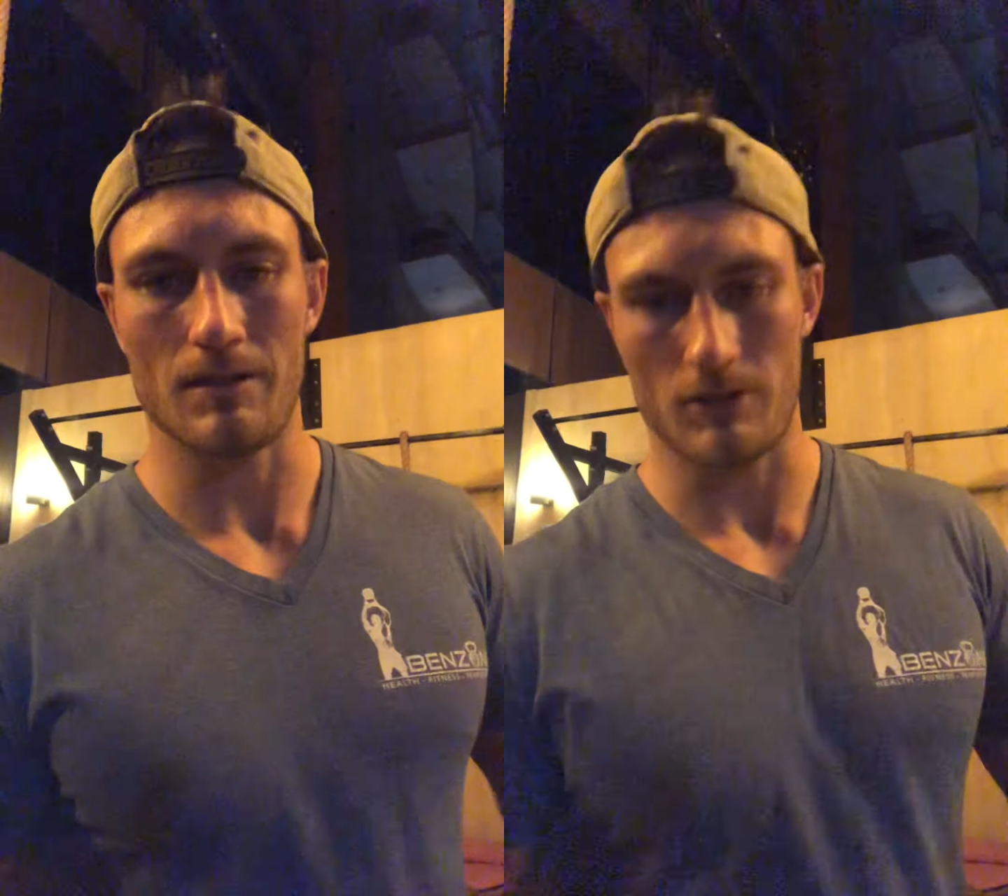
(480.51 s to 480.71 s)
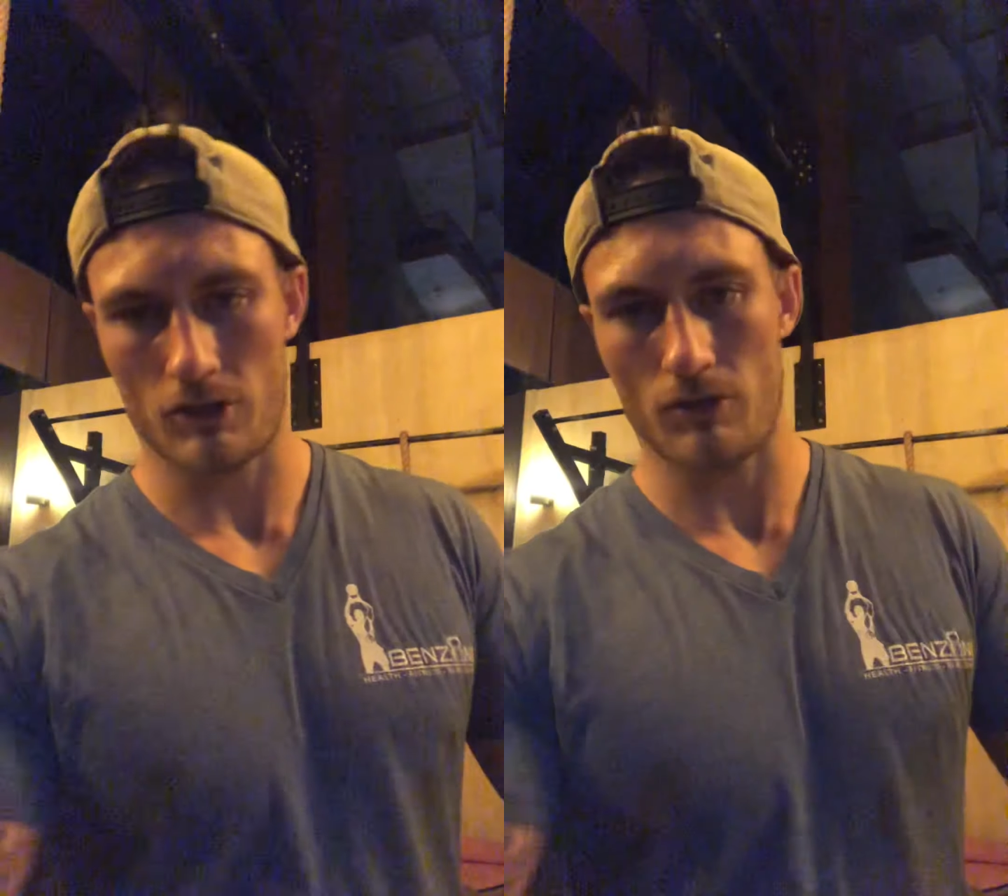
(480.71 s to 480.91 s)

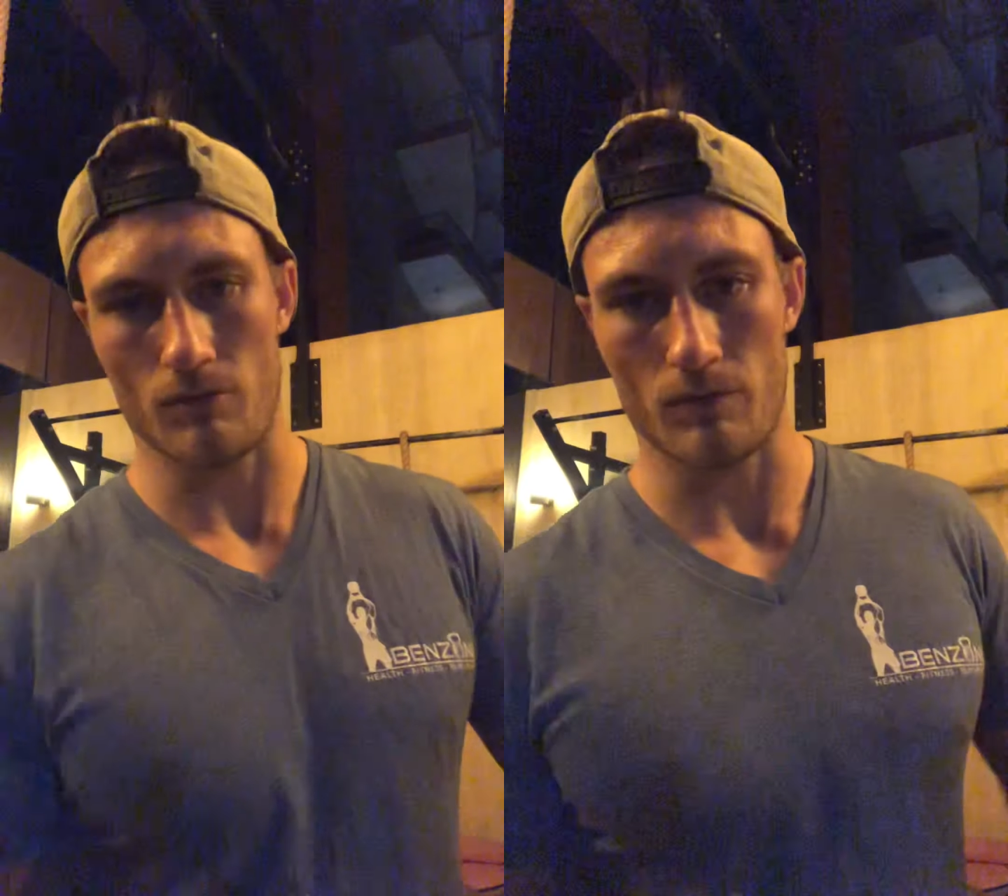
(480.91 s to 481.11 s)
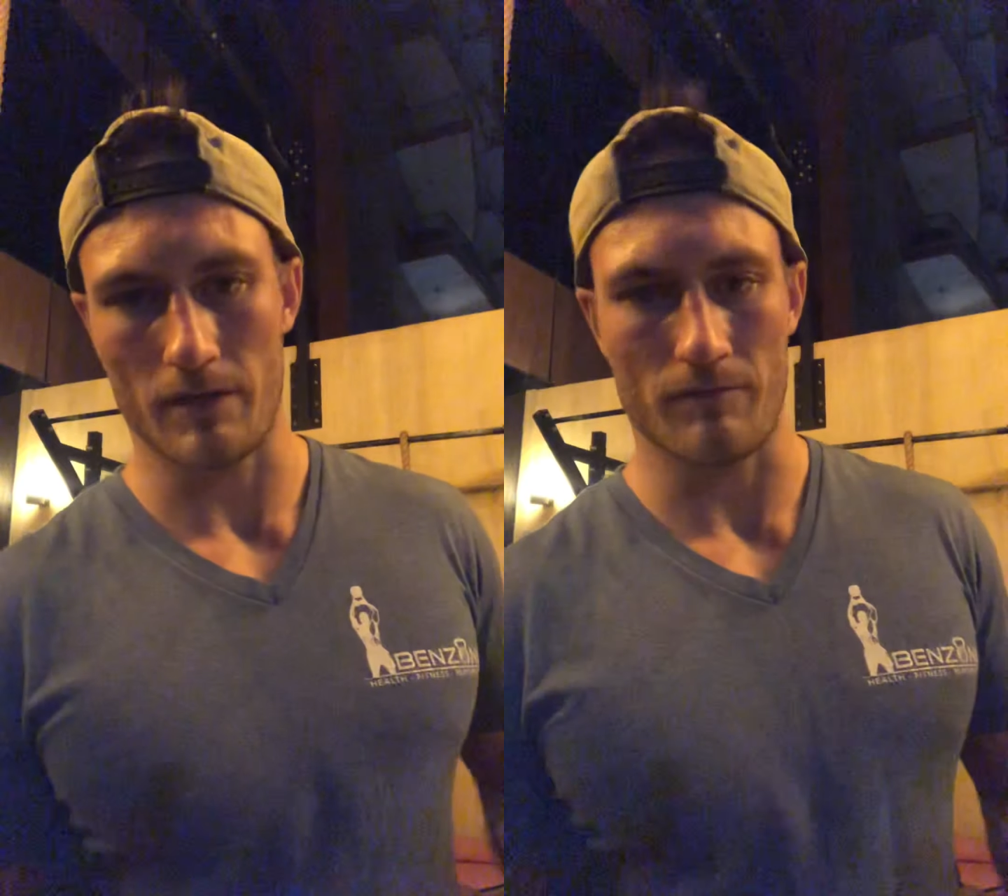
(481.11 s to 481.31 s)
just do
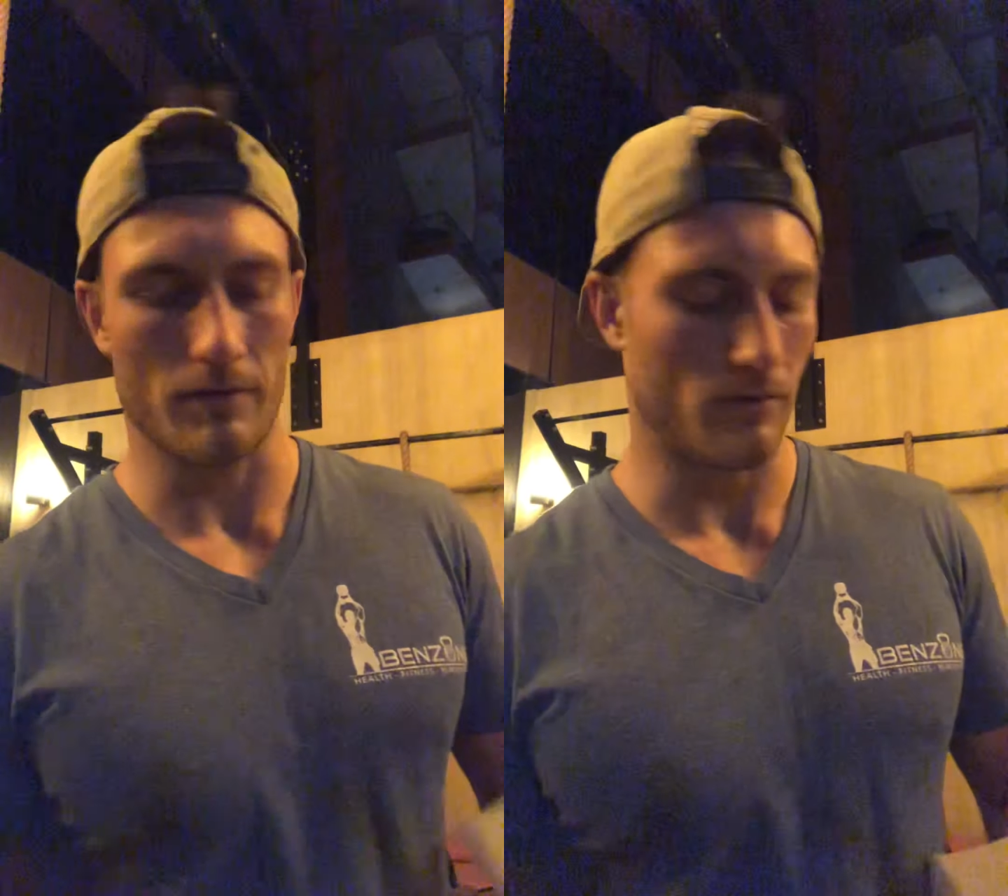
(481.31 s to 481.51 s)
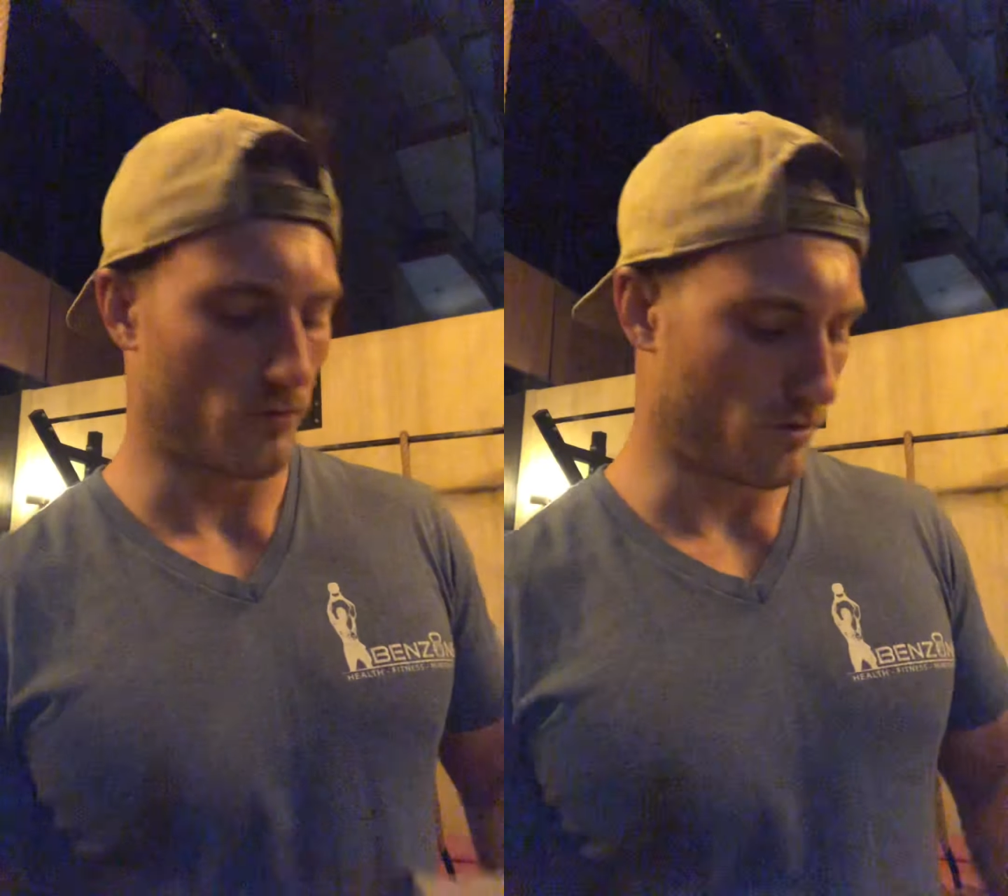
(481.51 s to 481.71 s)

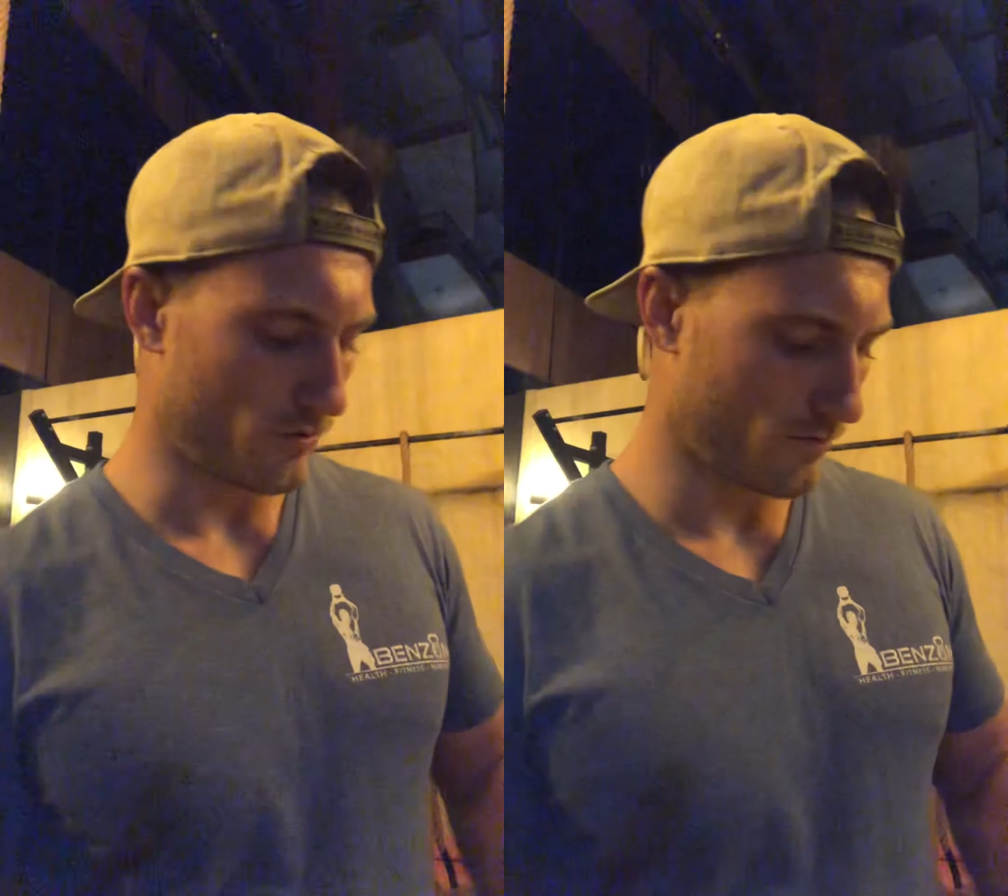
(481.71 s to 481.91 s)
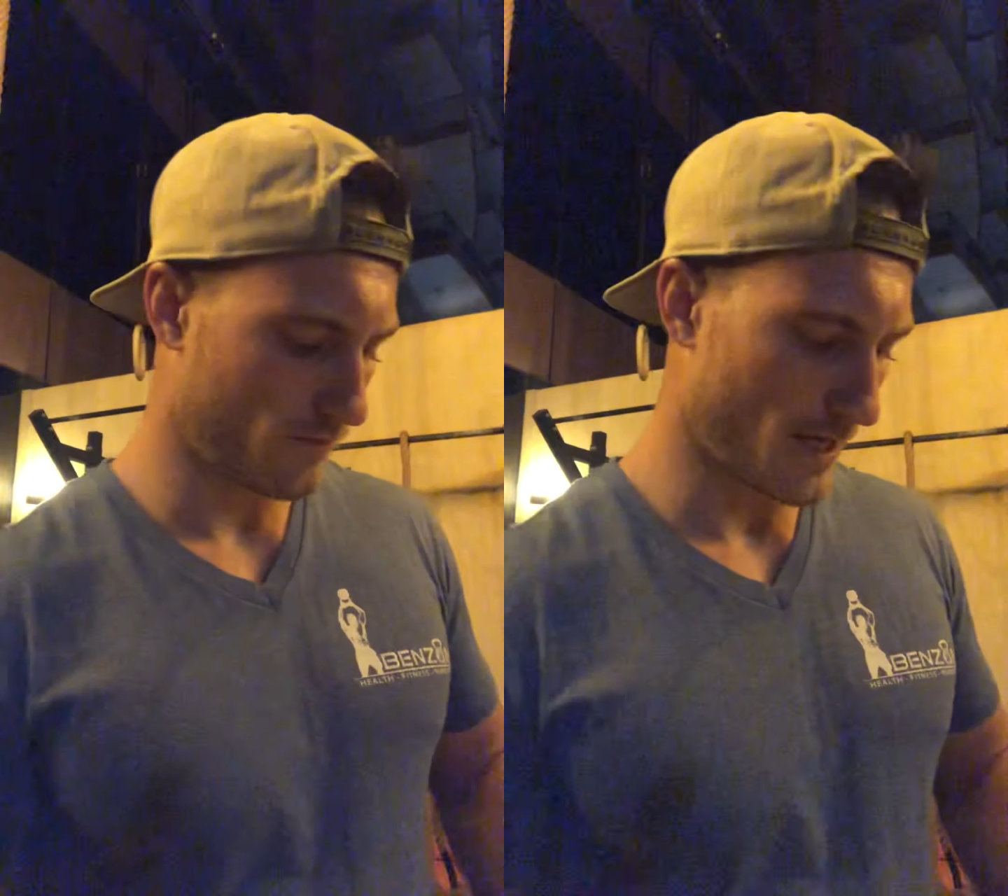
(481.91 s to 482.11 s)
inverted rows,
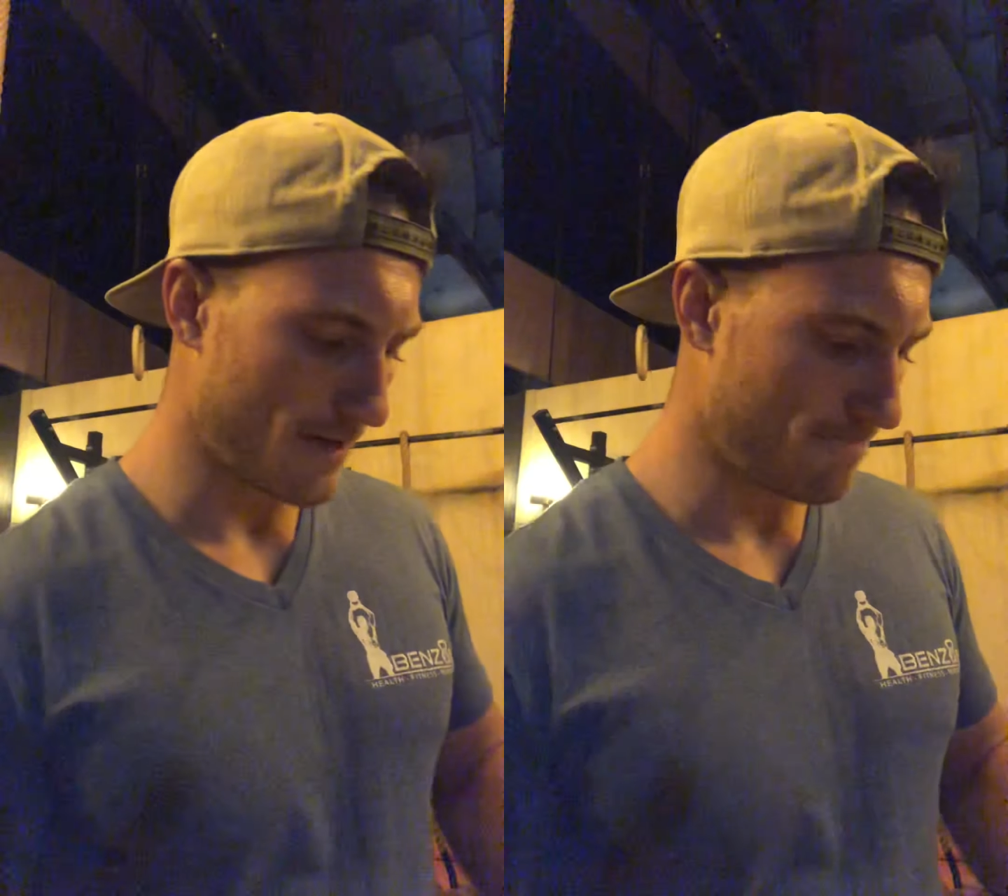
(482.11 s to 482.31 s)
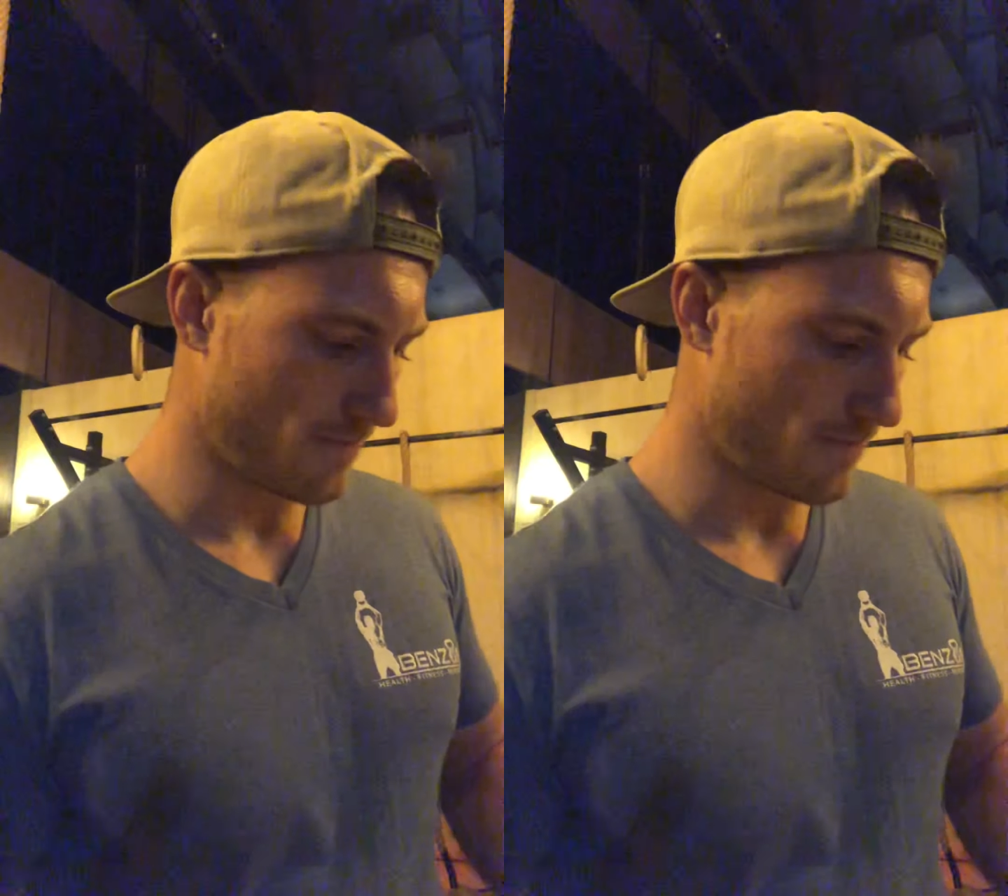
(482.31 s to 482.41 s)
okay?